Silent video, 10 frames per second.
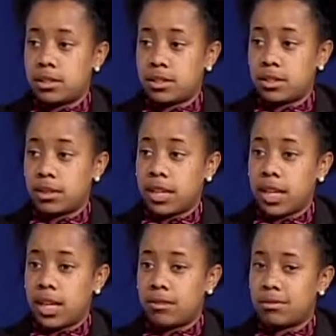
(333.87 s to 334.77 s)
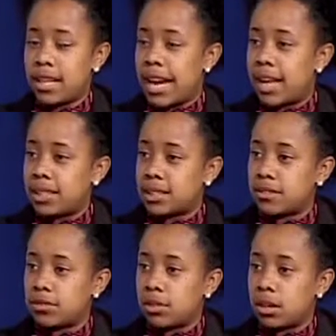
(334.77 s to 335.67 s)
So they
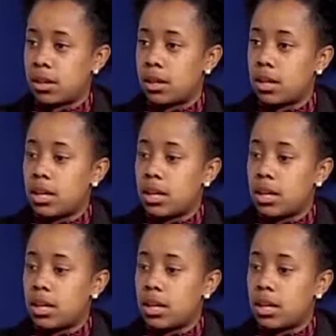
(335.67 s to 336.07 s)
asked for